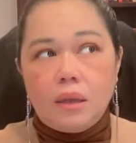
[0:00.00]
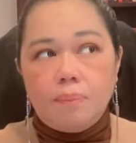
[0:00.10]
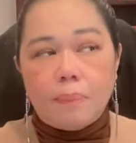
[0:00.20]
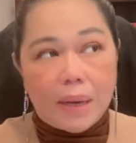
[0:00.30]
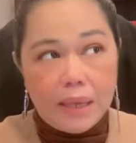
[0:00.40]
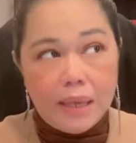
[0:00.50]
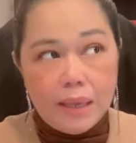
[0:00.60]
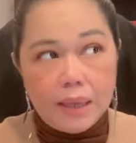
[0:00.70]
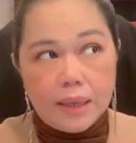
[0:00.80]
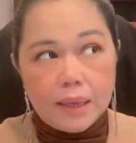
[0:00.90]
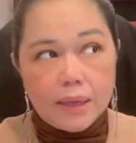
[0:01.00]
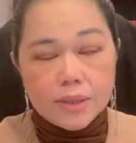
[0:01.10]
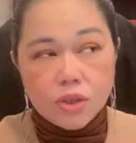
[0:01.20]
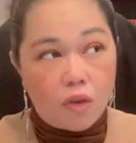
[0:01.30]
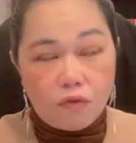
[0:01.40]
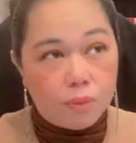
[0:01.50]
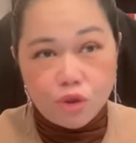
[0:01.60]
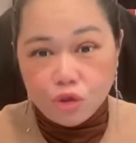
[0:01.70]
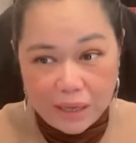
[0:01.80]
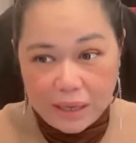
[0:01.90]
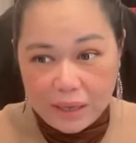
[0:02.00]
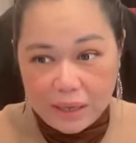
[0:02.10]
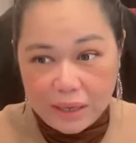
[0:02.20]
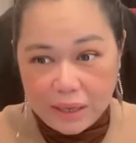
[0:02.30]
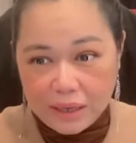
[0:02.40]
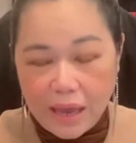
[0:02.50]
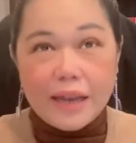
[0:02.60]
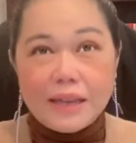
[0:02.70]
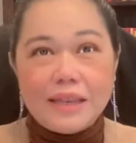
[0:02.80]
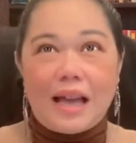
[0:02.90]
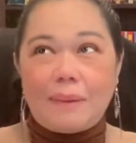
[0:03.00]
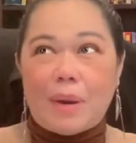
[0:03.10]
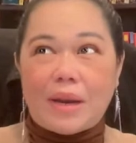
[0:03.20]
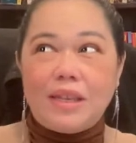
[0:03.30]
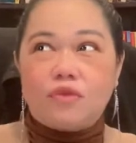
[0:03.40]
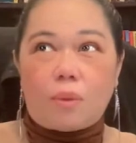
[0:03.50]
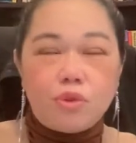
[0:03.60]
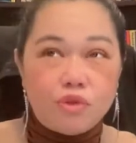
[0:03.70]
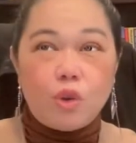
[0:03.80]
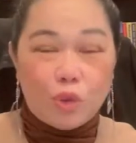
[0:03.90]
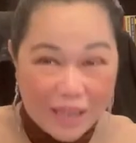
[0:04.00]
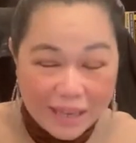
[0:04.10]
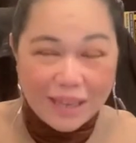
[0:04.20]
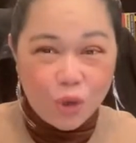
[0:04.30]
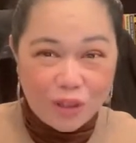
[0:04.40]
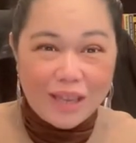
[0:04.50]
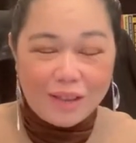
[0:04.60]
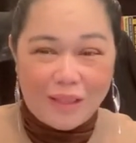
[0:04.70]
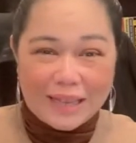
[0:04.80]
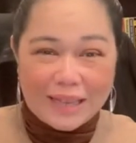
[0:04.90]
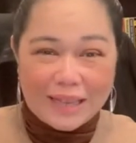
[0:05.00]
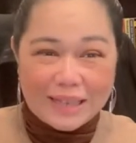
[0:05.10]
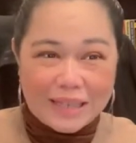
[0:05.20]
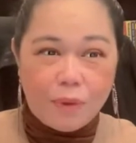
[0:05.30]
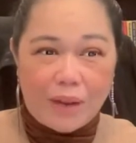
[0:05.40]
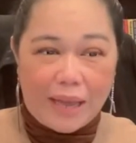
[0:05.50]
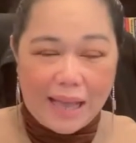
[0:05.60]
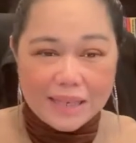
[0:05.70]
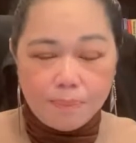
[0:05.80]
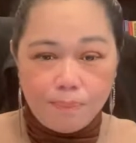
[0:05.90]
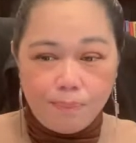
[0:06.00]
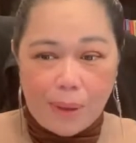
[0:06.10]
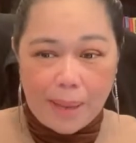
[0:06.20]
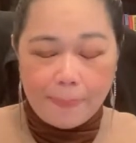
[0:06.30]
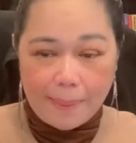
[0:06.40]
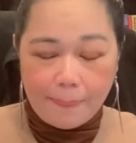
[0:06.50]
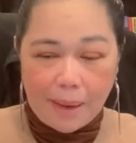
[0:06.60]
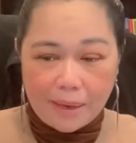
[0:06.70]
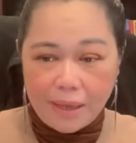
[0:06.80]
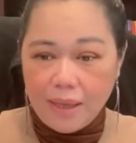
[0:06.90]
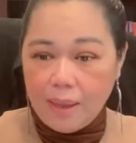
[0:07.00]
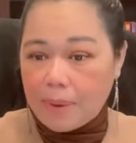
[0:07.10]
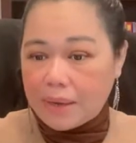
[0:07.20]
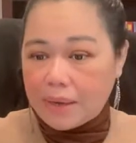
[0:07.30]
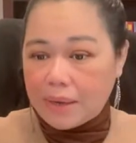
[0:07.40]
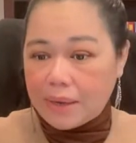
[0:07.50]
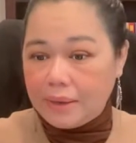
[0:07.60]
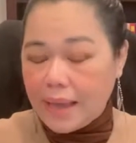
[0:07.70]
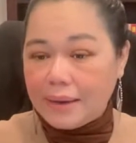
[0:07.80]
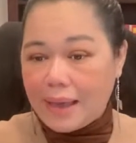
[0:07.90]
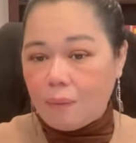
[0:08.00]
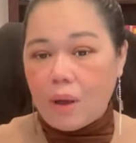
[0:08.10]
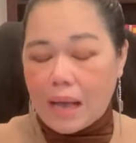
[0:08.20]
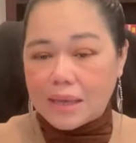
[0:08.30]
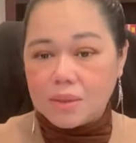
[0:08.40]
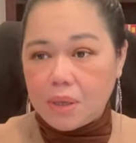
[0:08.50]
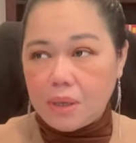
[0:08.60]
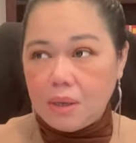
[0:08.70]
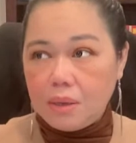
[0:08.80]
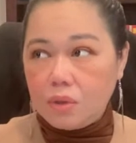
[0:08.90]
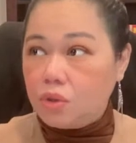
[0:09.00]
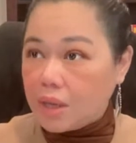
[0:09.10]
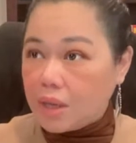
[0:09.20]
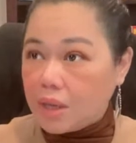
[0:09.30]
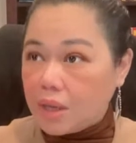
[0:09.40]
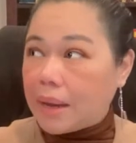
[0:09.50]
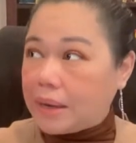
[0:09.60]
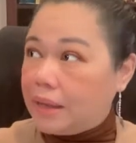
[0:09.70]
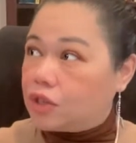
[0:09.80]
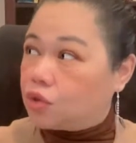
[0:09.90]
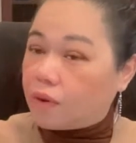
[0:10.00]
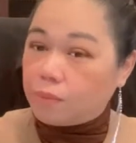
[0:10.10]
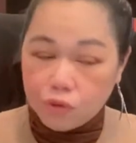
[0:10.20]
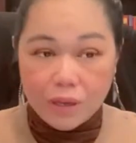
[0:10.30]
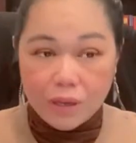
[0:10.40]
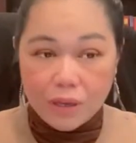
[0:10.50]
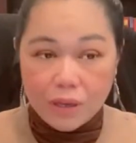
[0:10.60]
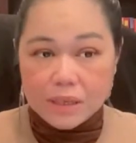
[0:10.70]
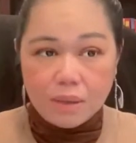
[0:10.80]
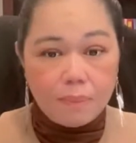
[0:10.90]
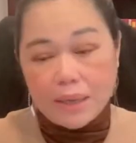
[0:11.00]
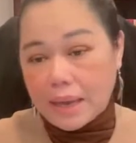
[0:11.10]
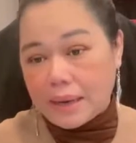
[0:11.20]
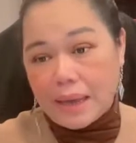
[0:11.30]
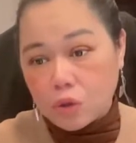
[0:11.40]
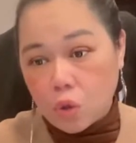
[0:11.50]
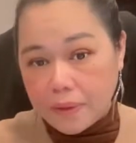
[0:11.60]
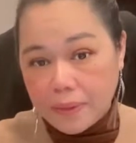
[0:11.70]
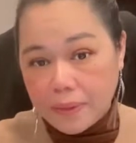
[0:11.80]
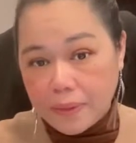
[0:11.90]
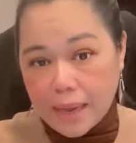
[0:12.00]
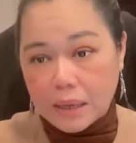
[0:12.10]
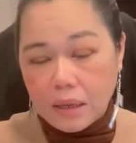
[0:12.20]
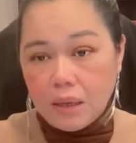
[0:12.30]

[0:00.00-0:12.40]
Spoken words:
money is not from tree. Money is from tree. You think, like example, when I ask my dad money, my dad never asked me, you think money is grow from tree, is it? My dad never told me that. No?